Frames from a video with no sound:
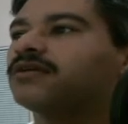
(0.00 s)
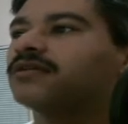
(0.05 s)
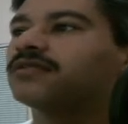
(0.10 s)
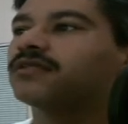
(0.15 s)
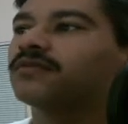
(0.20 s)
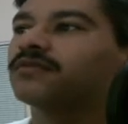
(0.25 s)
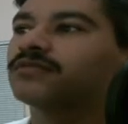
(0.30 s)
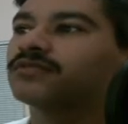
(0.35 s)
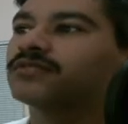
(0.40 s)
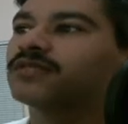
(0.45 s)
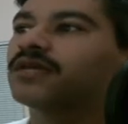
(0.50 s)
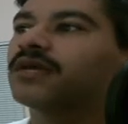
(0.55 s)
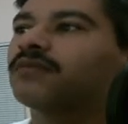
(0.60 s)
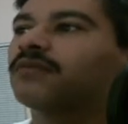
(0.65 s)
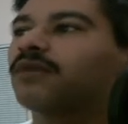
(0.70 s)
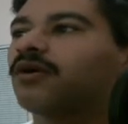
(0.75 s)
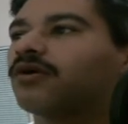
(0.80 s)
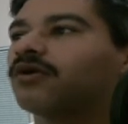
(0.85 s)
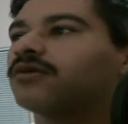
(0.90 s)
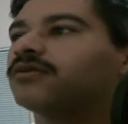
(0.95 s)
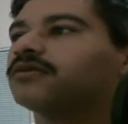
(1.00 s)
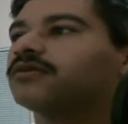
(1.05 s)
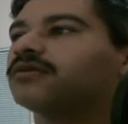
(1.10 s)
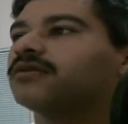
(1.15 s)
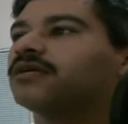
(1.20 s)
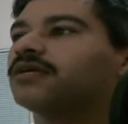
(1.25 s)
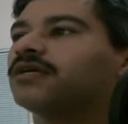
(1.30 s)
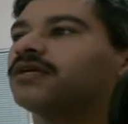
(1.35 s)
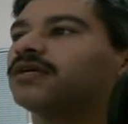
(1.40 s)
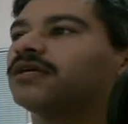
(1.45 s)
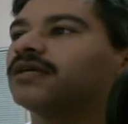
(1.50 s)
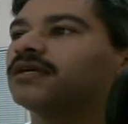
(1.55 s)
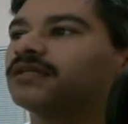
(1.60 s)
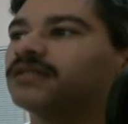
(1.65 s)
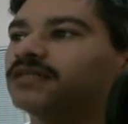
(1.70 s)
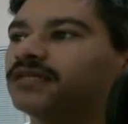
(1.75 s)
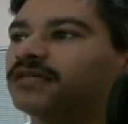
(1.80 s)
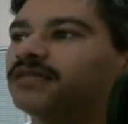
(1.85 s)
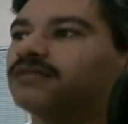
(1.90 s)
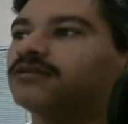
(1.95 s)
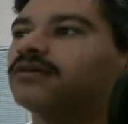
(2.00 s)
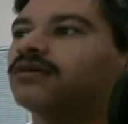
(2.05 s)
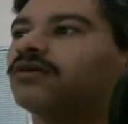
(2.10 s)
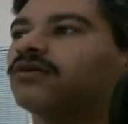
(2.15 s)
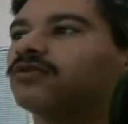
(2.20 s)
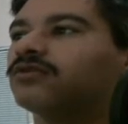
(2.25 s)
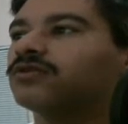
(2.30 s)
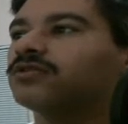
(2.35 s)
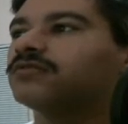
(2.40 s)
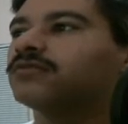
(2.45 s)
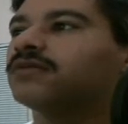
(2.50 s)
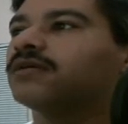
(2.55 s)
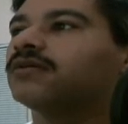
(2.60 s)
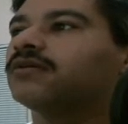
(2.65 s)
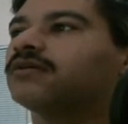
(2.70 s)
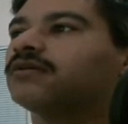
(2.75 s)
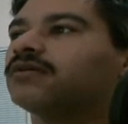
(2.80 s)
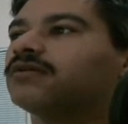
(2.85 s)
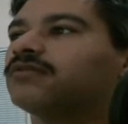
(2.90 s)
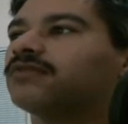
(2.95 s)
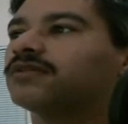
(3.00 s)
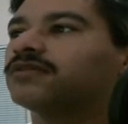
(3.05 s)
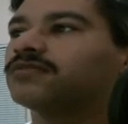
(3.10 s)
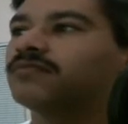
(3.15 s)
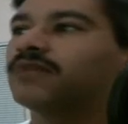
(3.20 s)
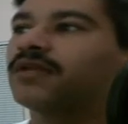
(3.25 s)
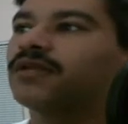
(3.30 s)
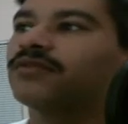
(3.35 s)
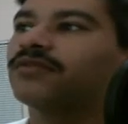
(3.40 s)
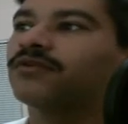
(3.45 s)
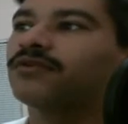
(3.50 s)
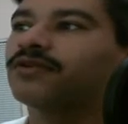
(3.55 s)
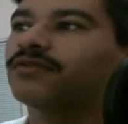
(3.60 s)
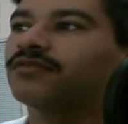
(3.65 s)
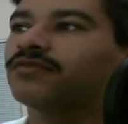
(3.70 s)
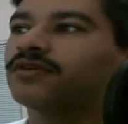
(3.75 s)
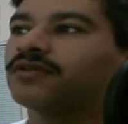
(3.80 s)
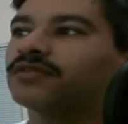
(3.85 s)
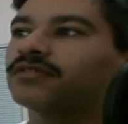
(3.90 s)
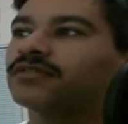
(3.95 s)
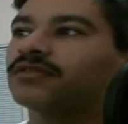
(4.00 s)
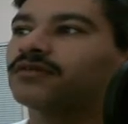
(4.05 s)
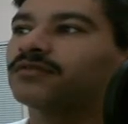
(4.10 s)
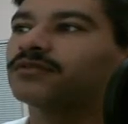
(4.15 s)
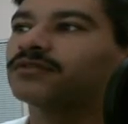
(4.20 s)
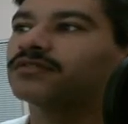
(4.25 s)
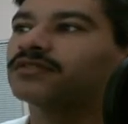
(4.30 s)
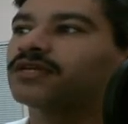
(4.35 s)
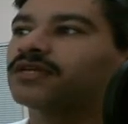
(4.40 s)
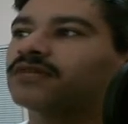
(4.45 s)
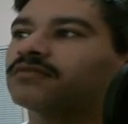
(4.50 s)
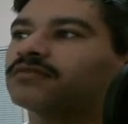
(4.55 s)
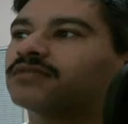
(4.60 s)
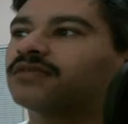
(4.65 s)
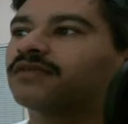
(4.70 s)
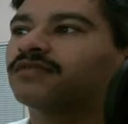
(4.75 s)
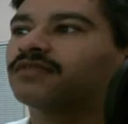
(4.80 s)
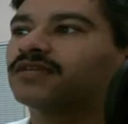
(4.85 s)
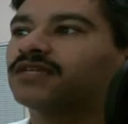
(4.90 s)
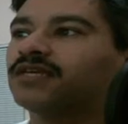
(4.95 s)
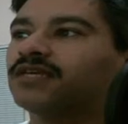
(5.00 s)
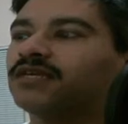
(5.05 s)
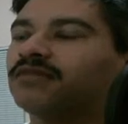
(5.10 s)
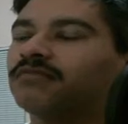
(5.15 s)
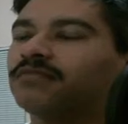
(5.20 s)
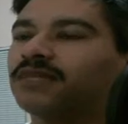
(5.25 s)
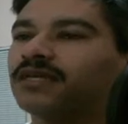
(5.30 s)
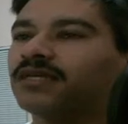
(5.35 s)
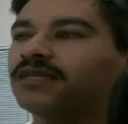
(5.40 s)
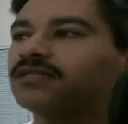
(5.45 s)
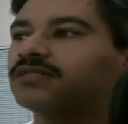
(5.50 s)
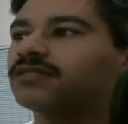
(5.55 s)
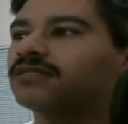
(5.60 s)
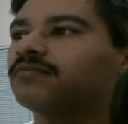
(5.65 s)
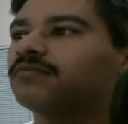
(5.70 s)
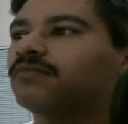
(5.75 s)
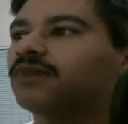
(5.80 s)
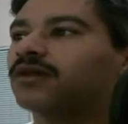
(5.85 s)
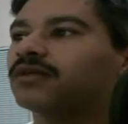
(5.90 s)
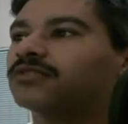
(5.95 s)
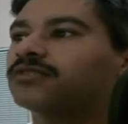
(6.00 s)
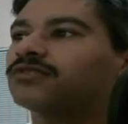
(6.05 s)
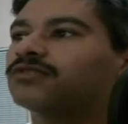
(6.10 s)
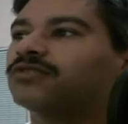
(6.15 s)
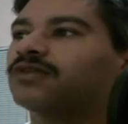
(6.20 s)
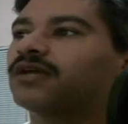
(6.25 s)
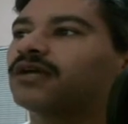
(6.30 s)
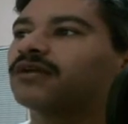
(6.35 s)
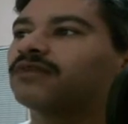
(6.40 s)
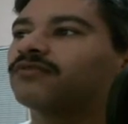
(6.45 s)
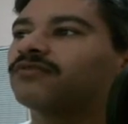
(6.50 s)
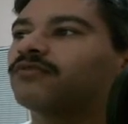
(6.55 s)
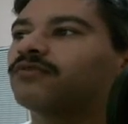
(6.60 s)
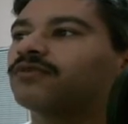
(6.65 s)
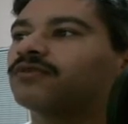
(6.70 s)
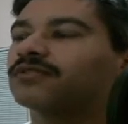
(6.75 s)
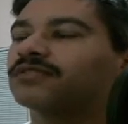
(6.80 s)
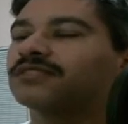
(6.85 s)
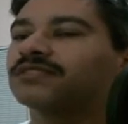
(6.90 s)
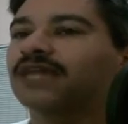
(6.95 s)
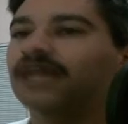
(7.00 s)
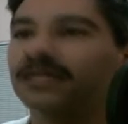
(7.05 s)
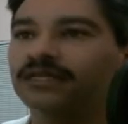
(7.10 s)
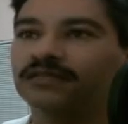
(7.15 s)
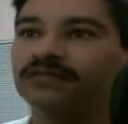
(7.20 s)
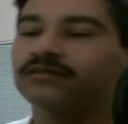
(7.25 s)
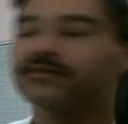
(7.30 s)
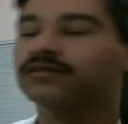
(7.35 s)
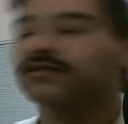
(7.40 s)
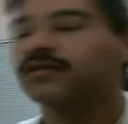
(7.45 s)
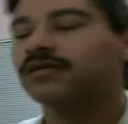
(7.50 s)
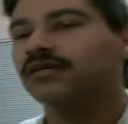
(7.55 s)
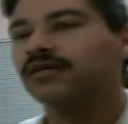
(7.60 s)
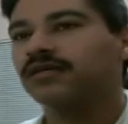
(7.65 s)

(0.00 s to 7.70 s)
SummerSlam, hardened, elite, ultimate, WrestleMania 33, SummerSlam 17, beast, monster, and of course Titan.